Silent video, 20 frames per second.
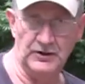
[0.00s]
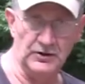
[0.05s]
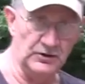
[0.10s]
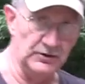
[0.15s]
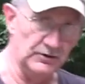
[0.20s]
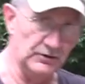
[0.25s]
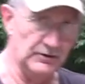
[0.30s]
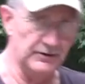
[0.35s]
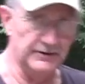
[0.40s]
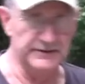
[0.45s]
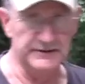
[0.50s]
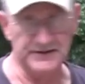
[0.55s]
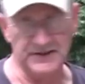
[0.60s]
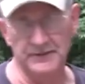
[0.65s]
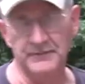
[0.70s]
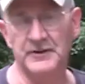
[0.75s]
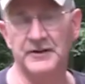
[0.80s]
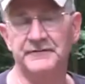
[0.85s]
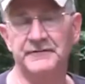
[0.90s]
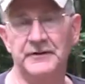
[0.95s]
heard,
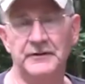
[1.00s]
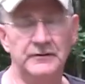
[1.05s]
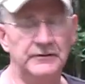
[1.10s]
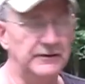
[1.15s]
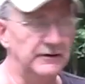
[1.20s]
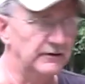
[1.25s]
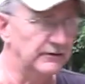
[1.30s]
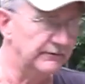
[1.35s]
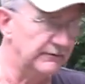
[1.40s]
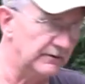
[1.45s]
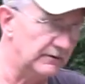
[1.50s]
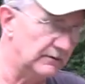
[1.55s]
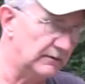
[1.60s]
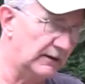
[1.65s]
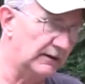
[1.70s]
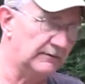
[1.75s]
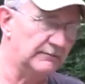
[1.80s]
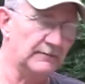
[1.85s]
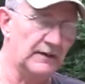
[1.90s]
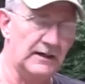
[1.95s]
some of you, you know,
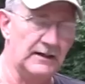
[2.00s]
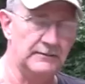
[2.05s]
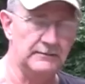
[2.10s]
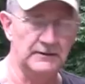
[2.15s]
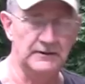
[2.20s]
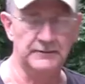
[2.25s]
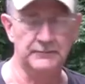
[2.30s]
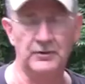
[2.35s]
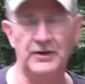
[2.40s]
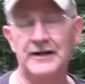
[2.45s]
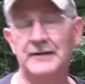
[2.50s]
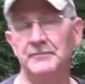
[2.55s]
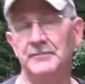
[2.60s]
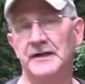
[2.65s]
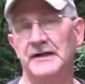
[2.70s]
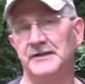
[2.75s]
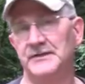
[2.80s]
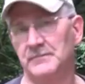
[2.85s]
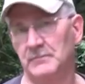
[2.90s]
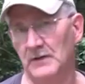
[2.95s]
like the Brown
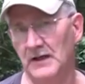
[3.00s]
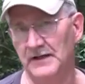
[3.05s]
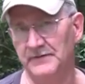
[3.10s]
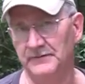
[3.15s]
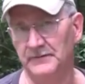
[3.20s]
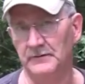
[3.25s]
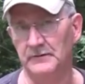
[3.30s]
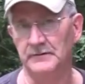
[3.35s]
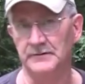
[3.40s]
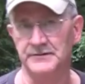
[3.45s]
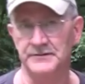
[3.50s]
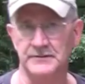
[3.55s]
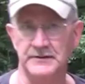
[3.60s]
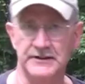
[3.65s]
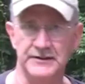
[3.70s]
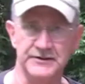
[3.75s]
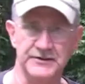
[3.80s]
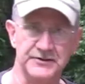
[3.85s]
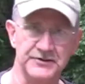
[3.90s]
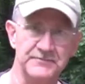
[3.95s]
Bess rifle is
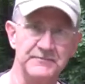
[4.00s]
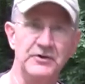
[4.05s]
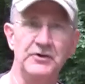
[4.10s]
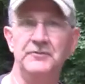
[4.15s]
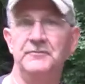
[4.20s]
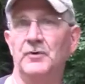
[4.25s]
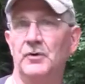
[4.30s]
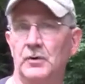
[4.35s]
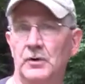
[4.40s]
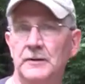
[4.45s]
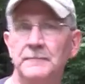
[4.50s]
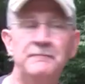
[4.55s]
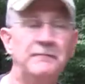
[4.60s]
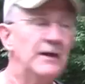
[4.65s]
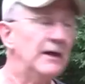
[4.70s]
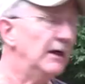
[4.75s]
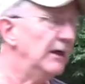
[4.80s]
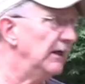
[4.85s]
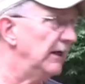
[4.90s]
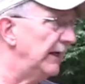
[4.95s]
a smoothbore.
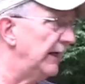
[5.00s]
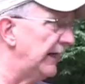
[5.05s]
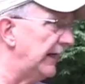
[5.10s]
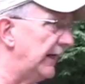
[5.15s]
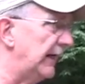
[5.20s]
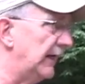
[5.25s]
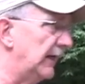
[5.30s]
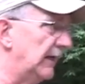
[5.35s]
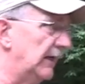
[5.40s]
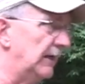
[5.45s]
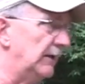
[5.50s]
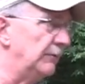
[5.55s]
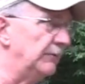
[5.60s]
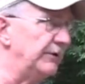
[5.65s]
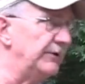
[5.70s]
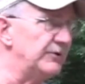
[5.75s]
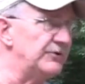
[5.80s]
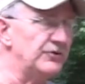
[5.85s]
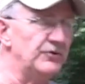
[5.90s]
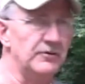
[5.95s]
And
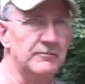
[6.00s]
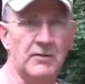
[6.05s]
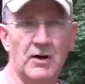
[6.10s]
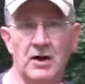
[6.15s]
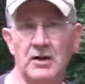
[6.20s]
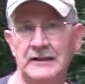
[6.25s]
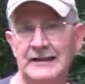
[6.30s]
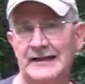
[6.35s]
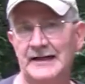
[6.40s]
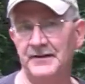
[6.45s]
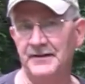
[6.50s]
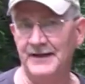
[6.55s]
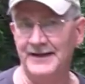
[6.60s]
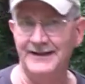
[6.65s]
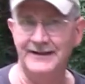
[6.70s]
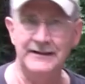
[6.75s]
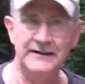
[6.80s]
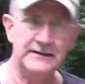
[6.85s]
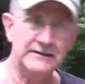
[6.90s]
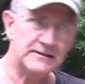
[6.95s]
when you shoot a ball out of
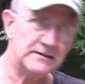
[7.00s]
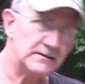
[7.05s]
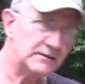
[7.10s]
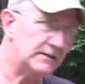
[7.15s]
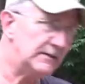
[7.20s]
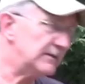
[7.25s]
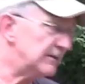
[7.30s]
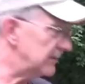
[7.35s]
that, it's